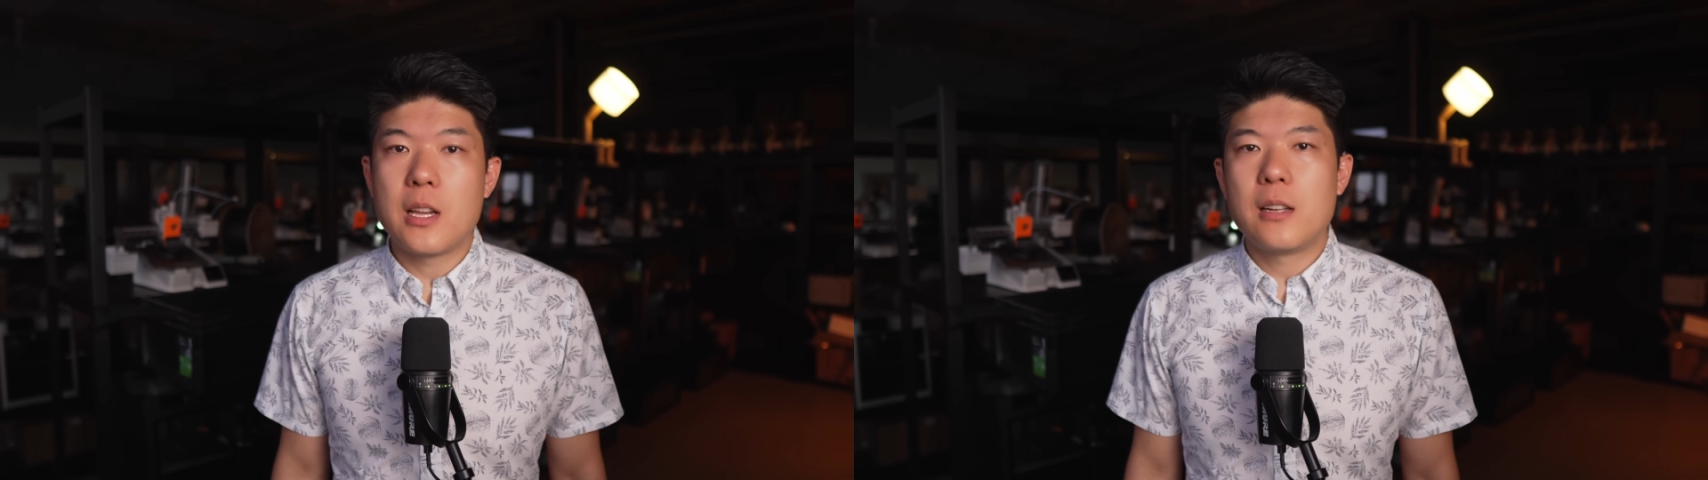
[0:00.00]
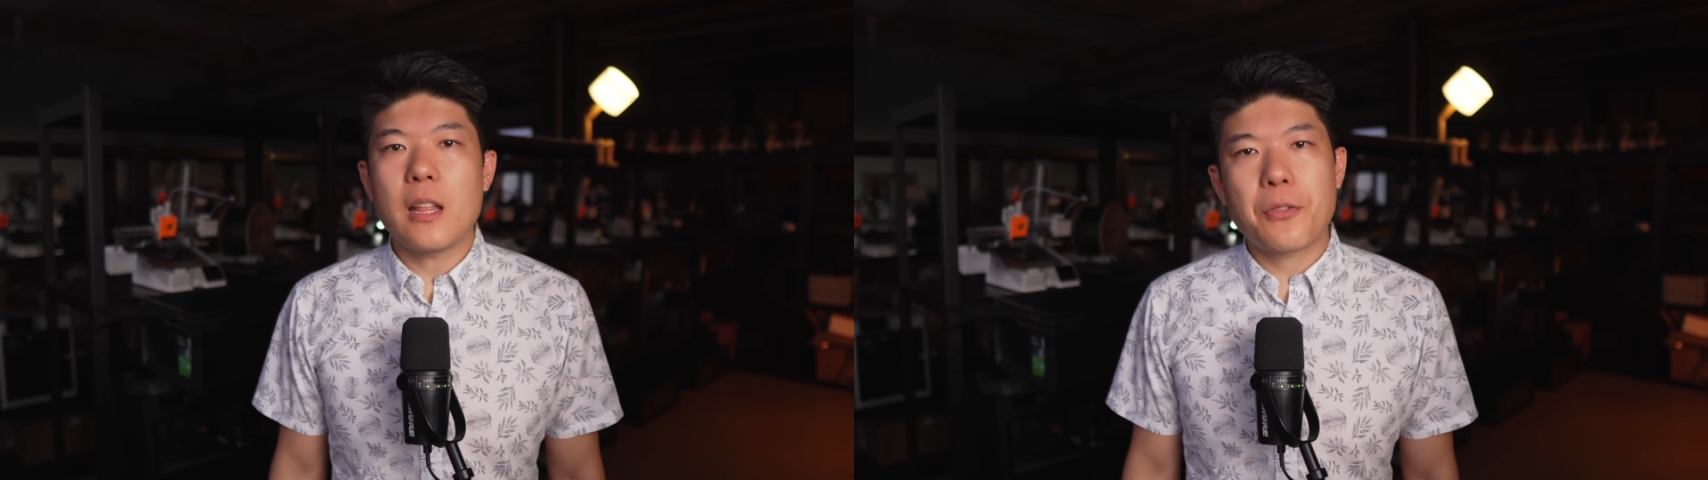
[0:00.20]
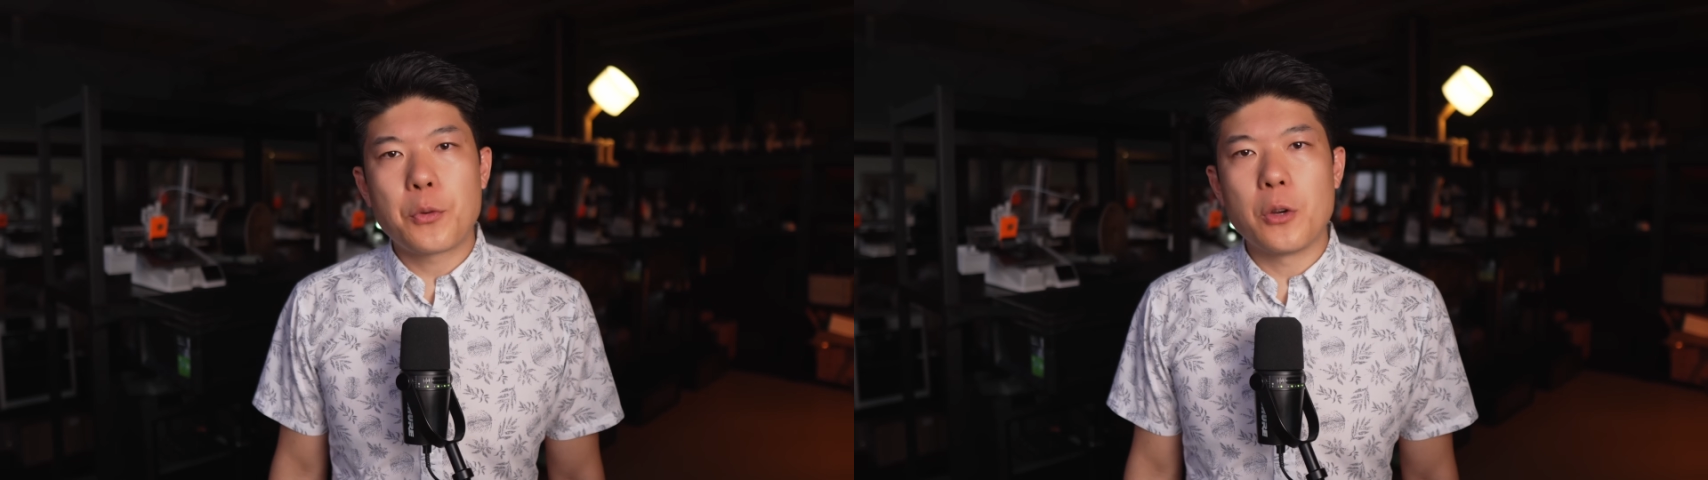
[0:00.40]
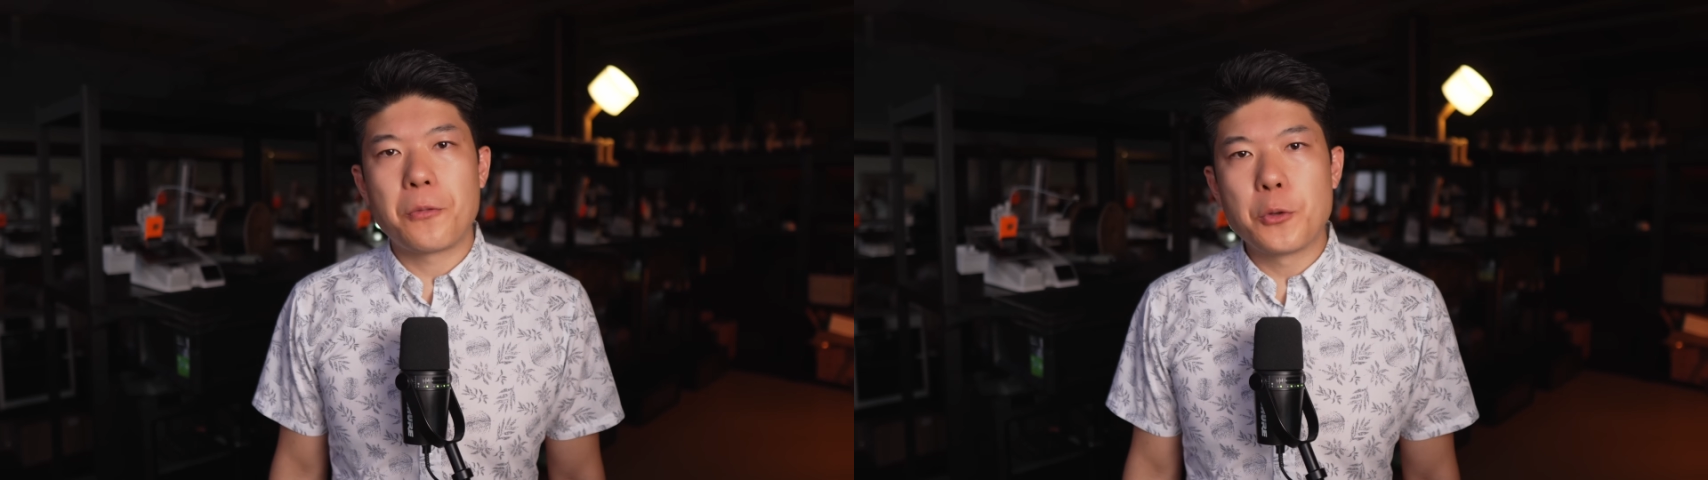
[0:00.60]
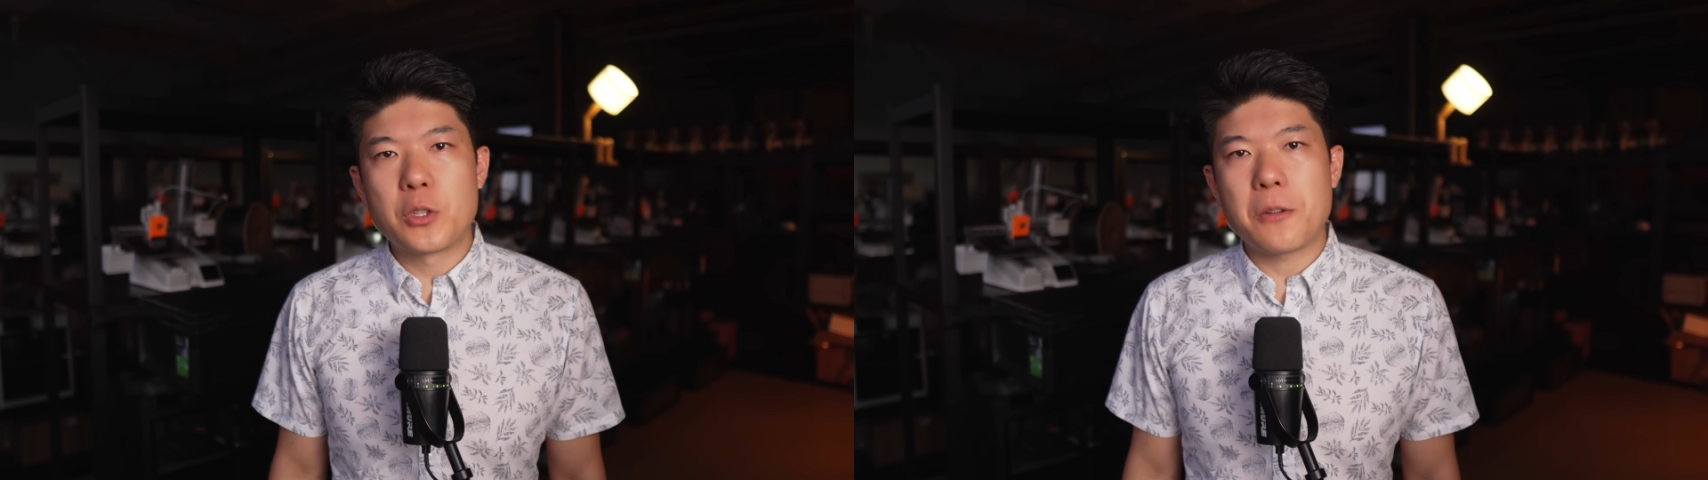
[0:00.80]
let's throw a
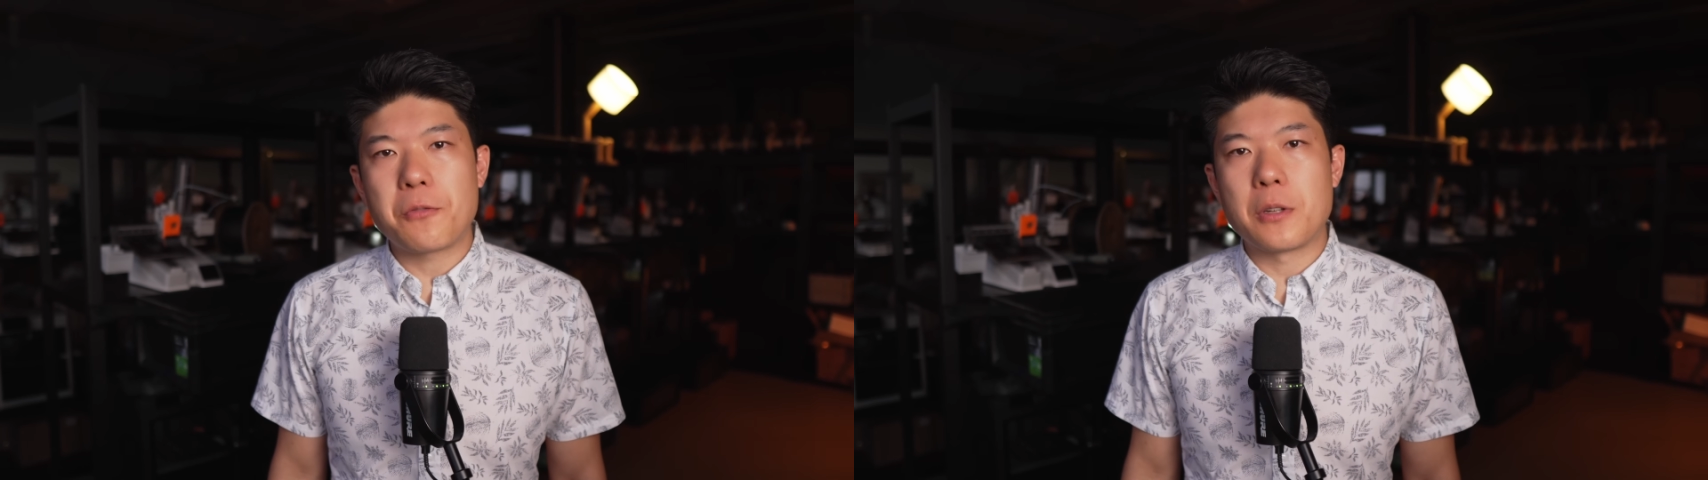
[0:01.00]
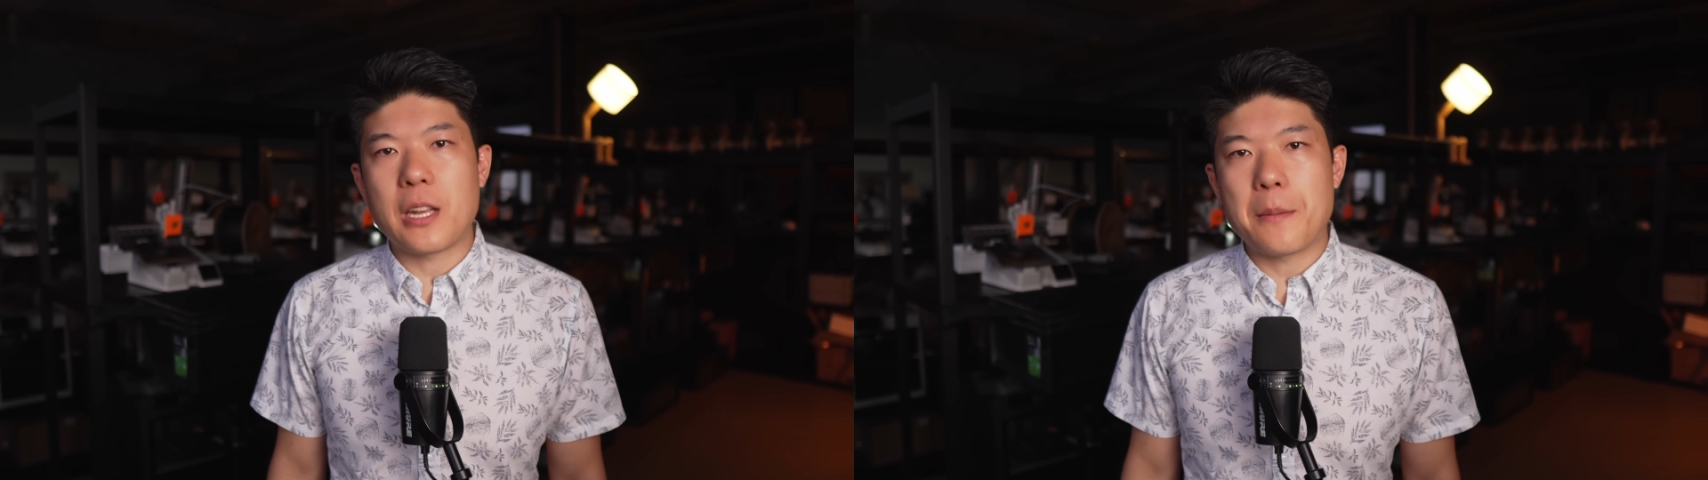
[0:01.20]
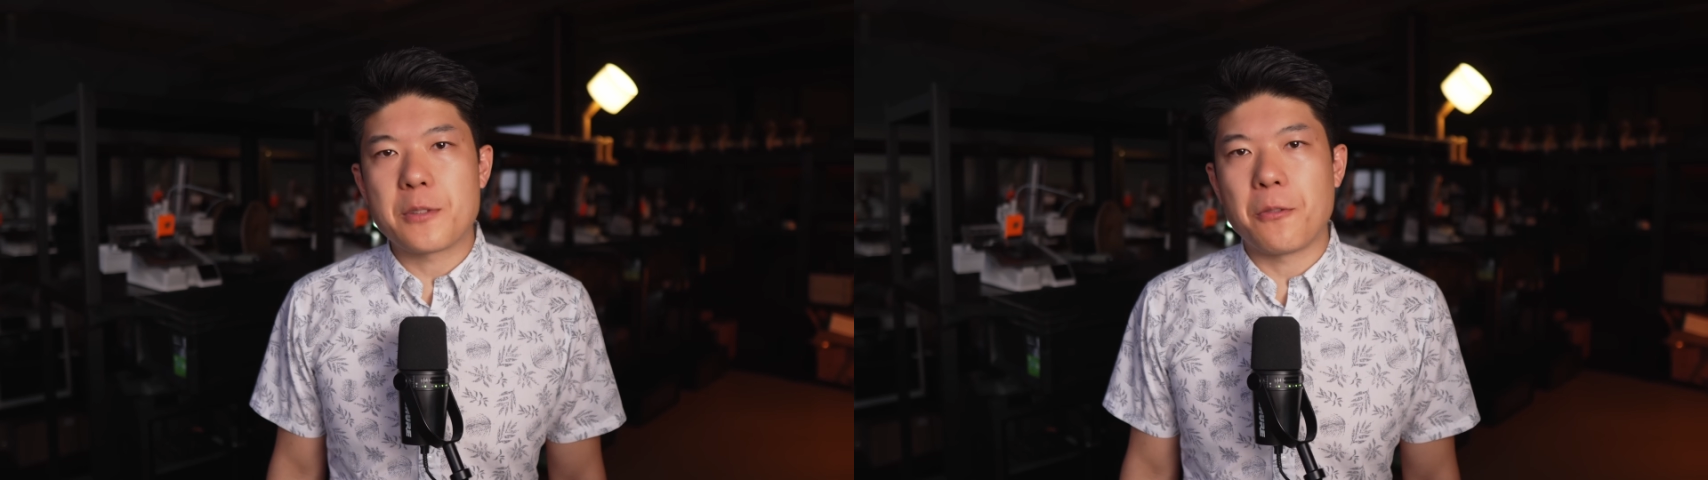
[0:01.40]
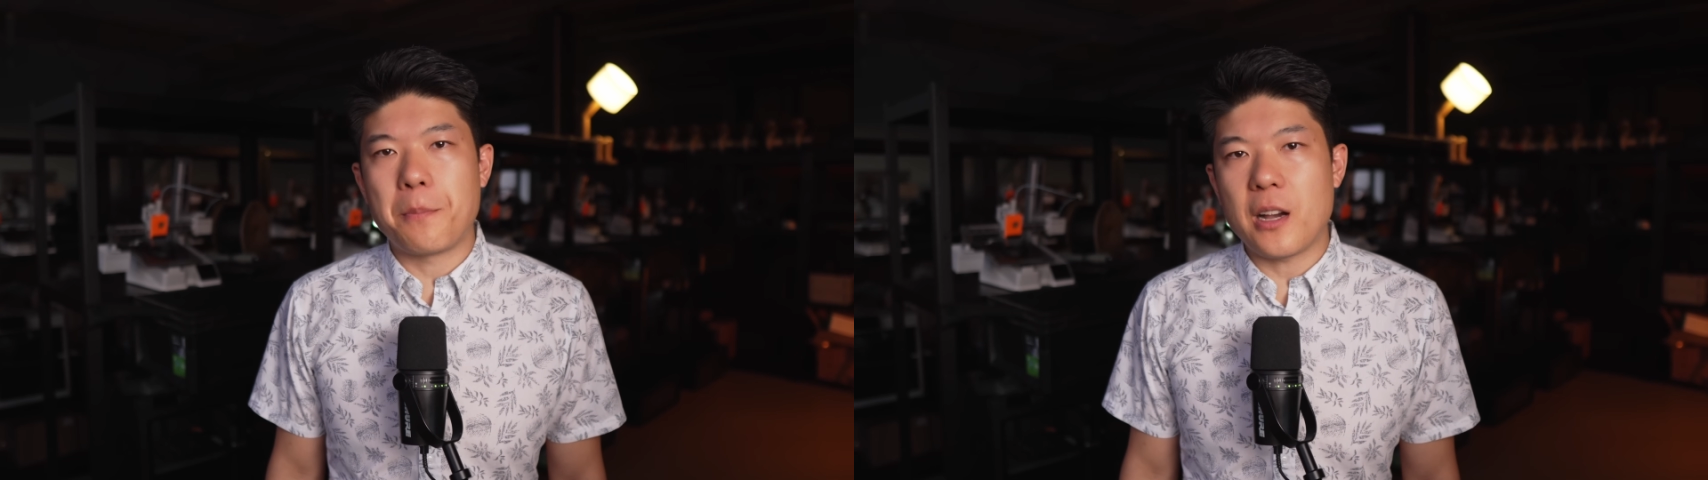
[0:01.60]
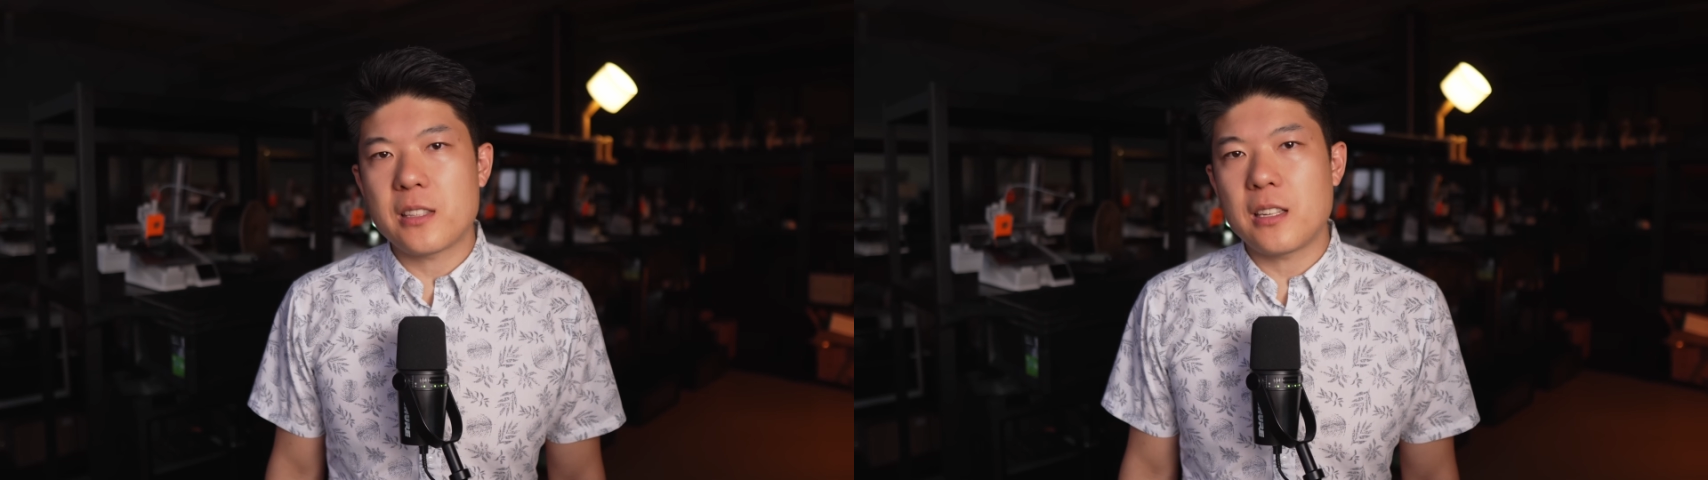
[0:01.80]
few different types of
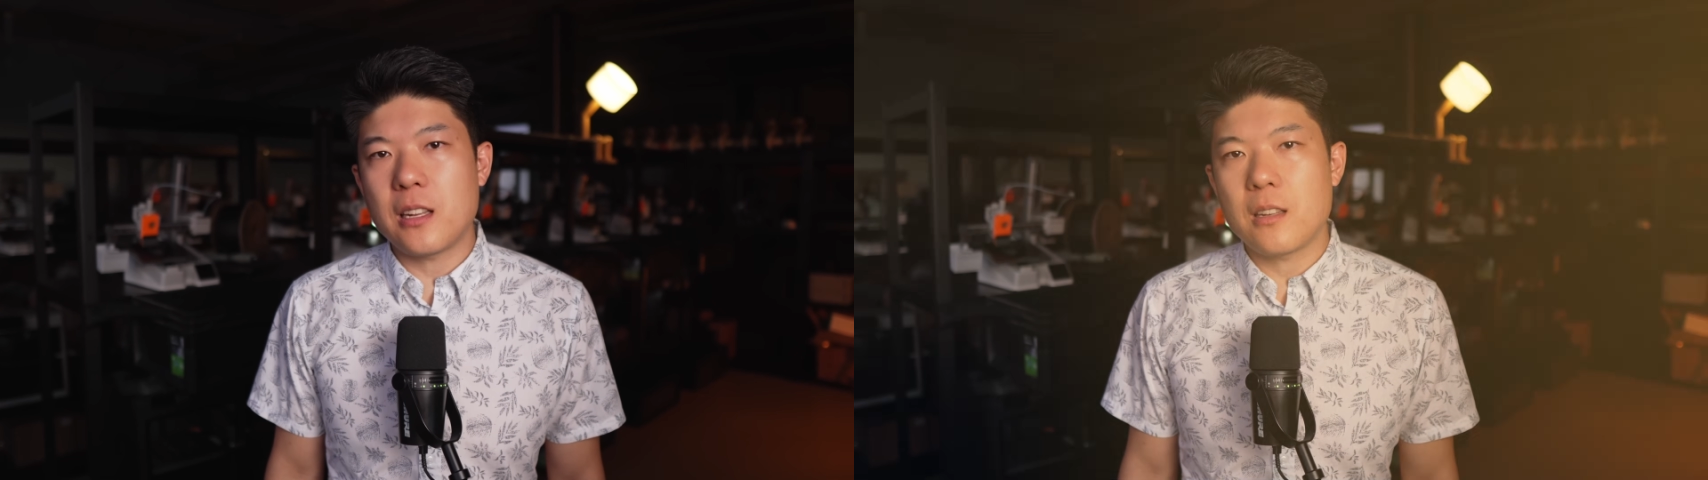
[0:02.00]
parts at it